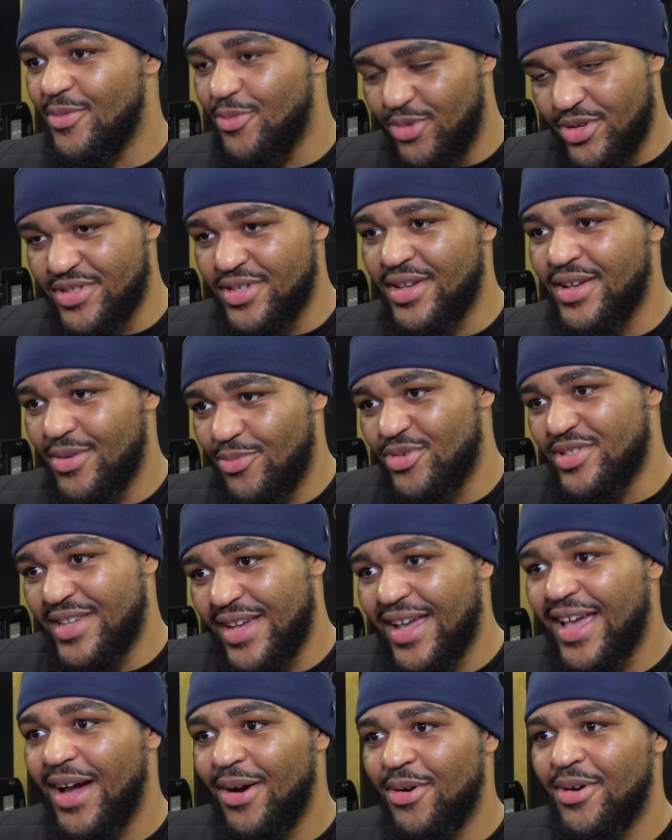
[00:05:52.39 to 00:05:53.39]
Was a was
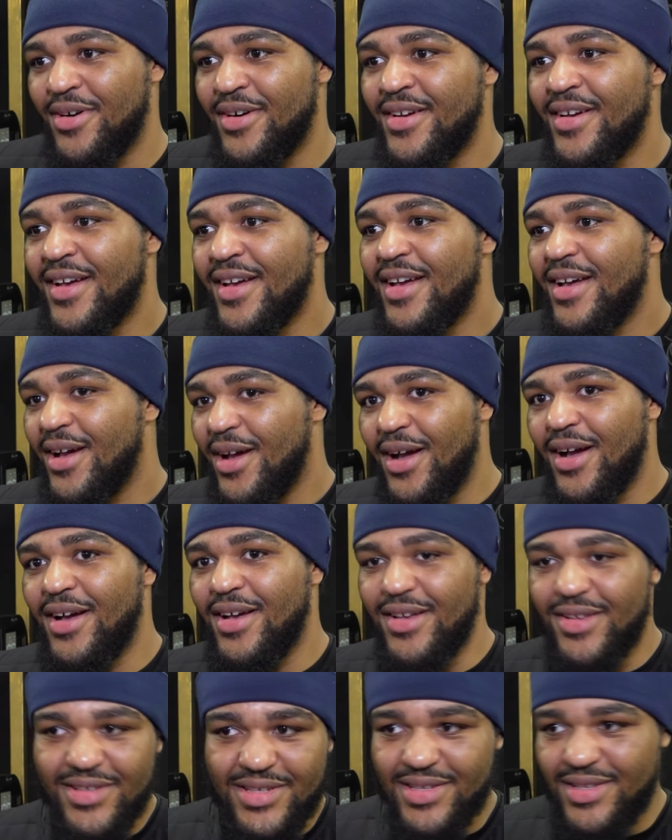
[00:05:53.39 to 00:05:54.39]
a counter, a
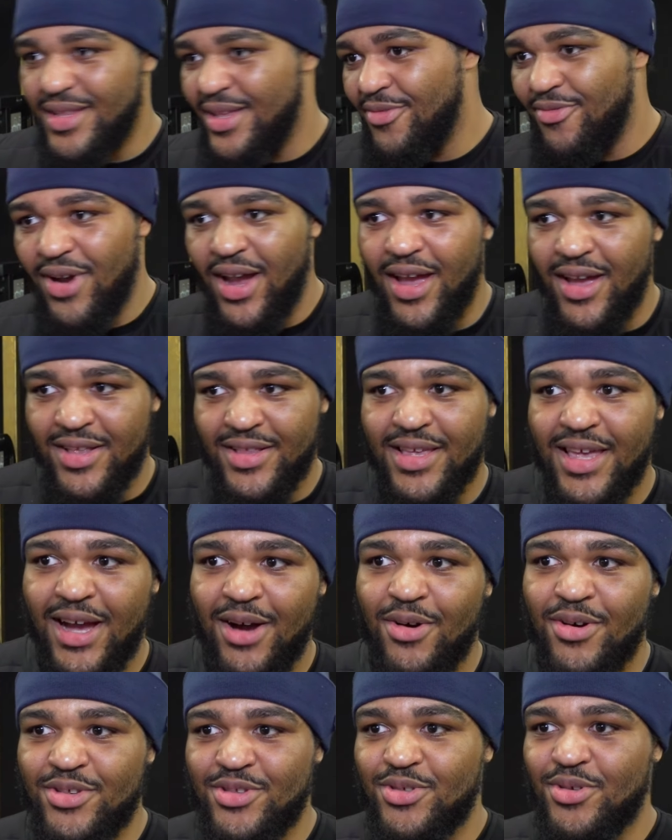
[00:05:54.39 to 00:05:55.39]
uh, slip right hand
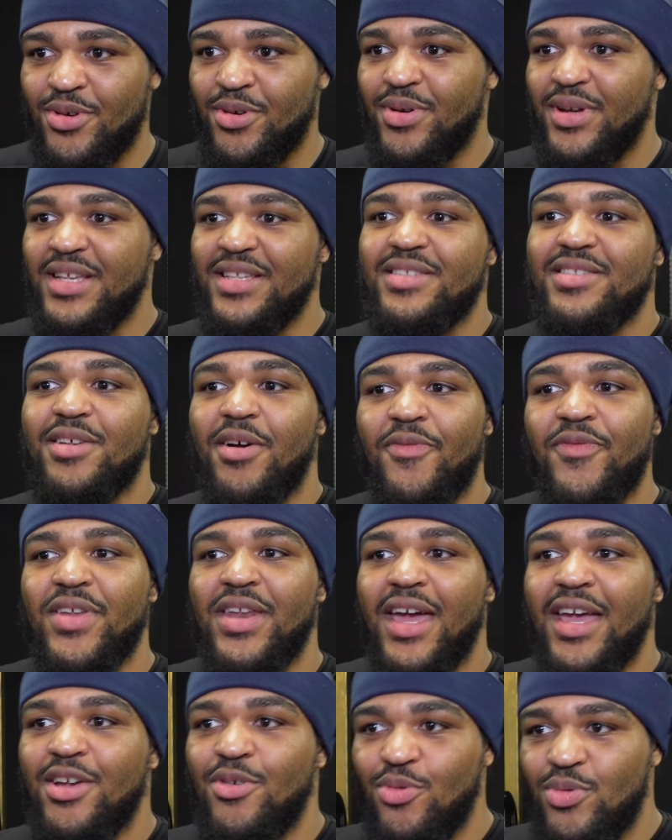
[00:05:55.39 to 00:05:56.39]
counter. So it's something
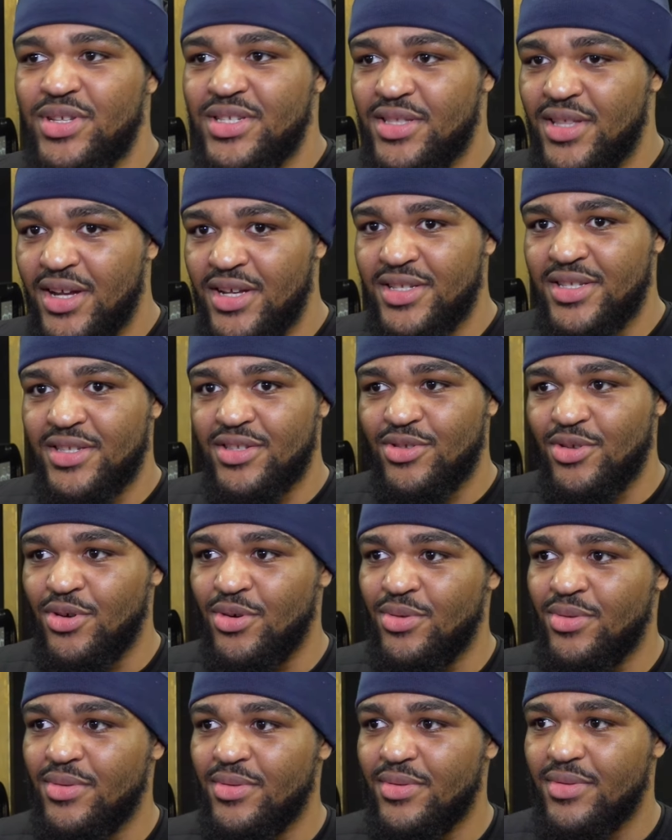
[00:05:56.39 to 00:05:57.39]
that he always does.
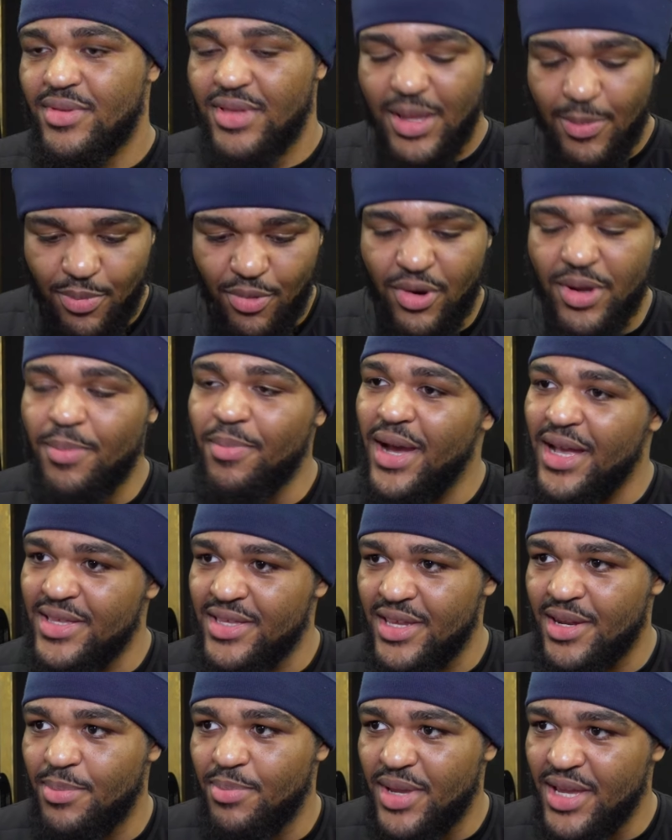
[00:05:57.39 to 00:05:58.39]
So they brought him back
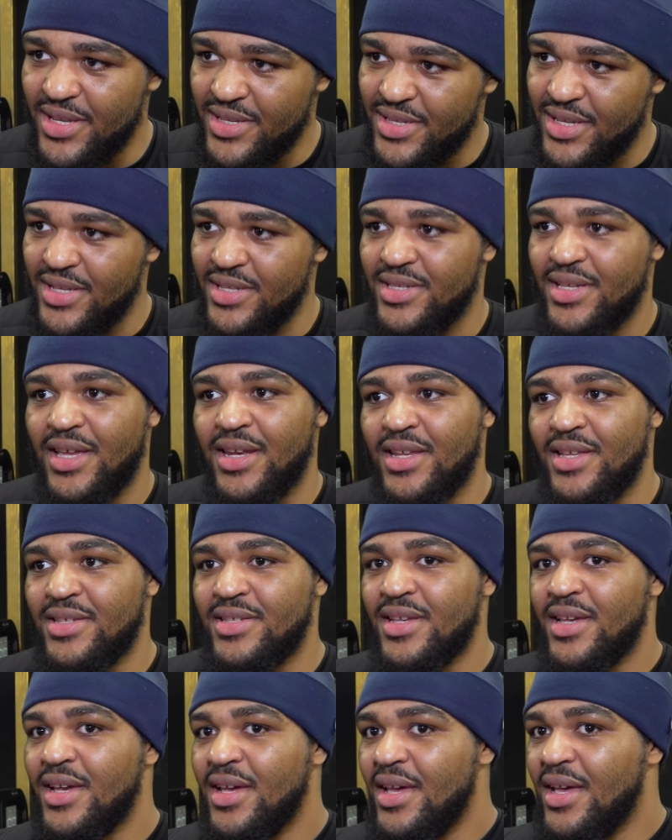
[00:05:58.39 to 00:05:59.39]
to the basics, and
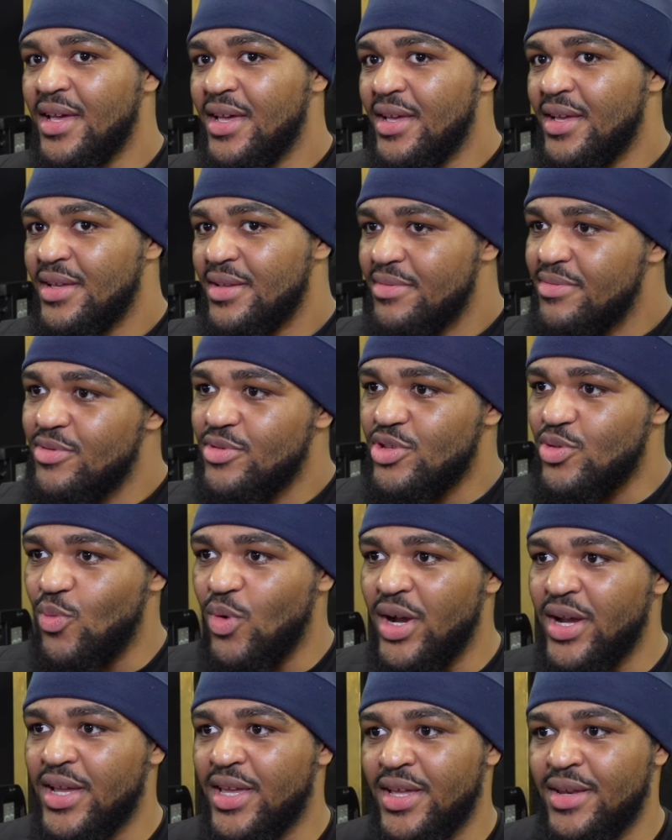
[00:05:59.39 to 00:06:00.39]
it's it's
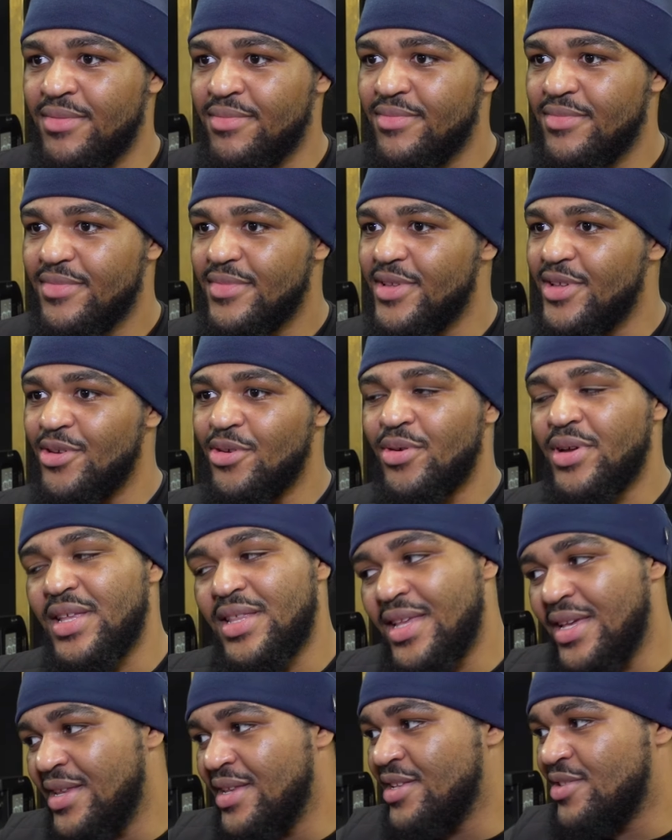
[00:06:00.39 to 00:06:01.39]
working. You know, he
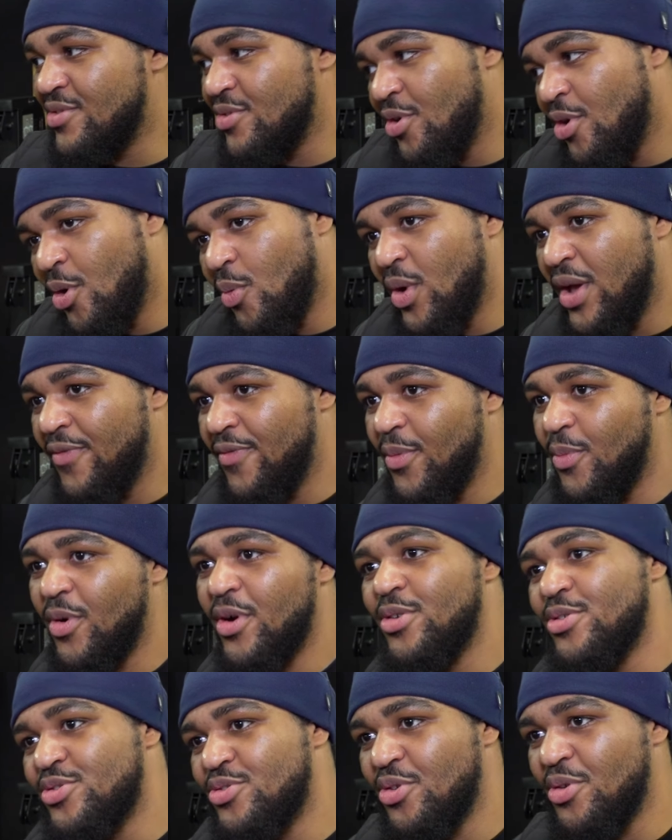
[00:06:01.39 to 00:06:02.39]
didn't need to go away from
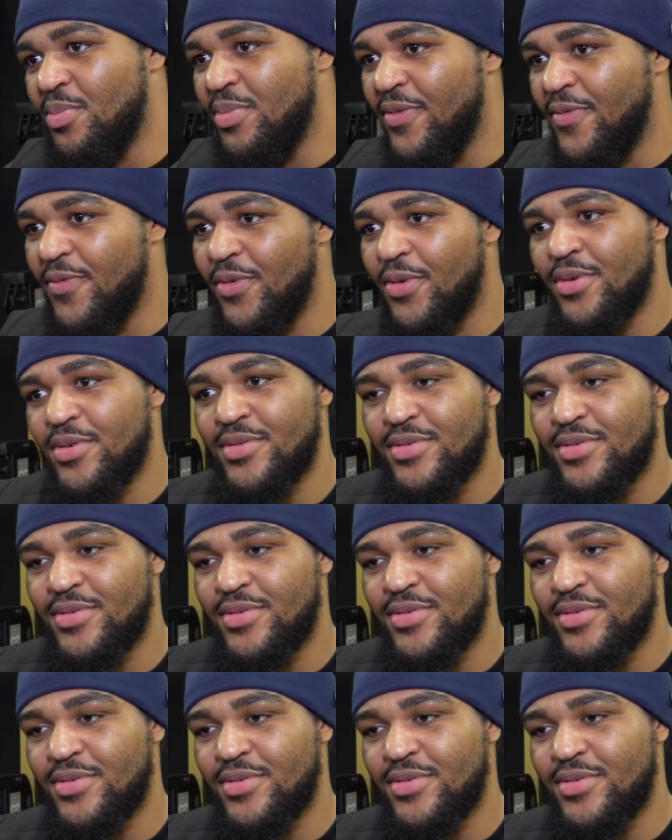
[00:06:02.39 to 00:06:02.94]
what he was doing before.